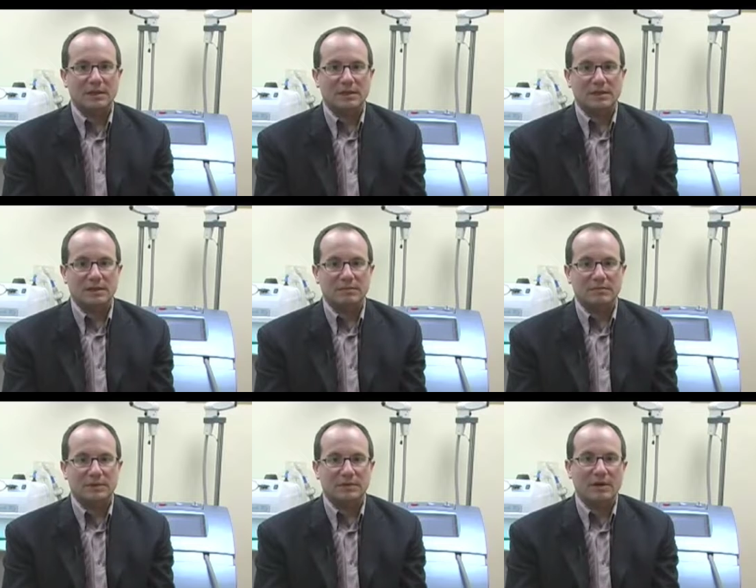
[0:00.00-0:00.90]

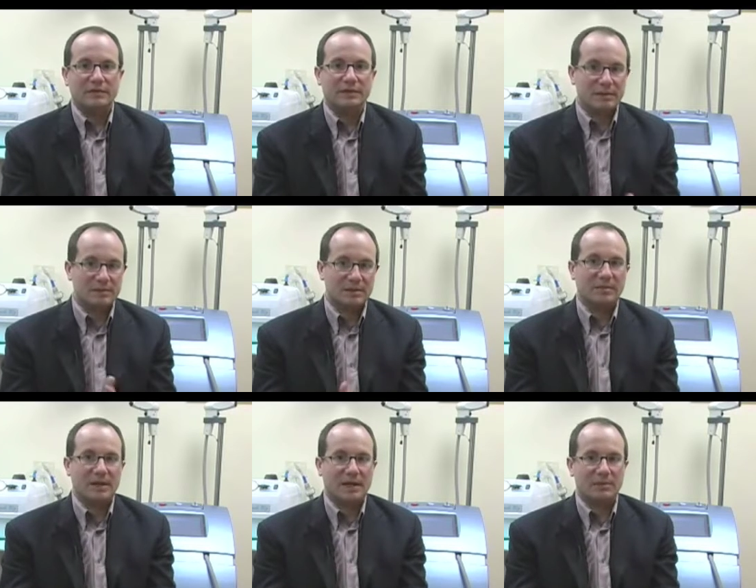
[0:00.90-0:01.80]
they're oftentimes
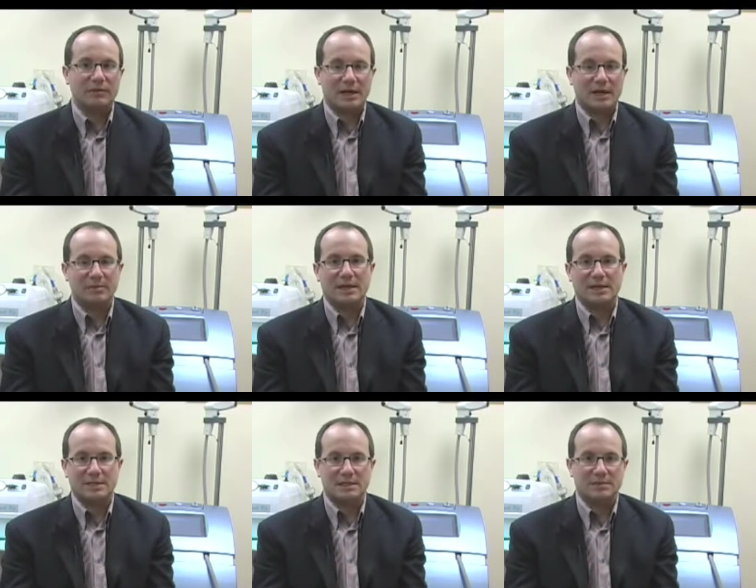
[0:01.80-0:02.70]
combined with
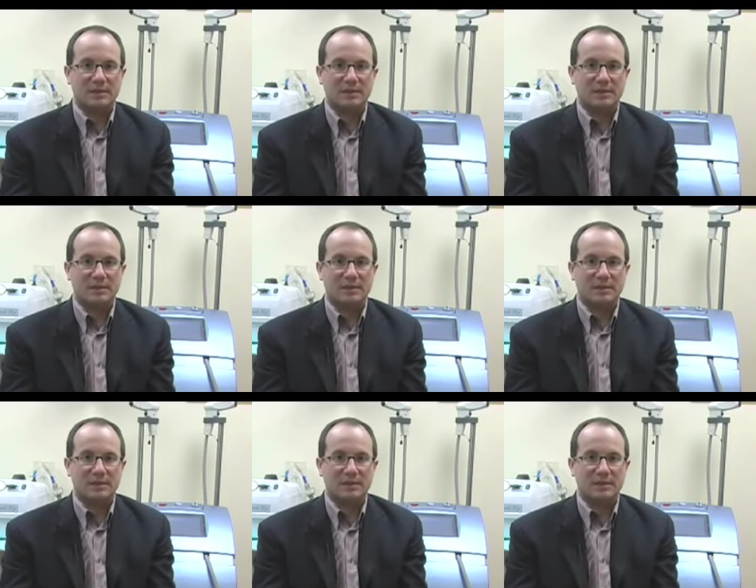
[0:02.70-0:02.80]
rhinoplasties,